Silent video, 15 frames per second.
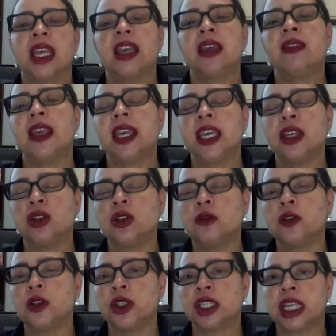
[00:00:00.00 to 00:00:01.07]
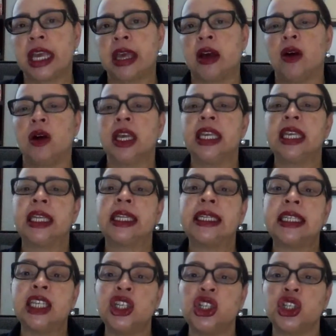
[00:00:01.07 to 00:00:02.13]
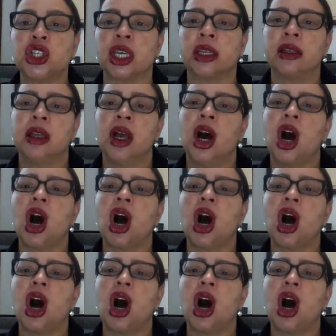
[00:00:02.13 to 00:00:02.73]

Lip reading: in the interval scale, in addition,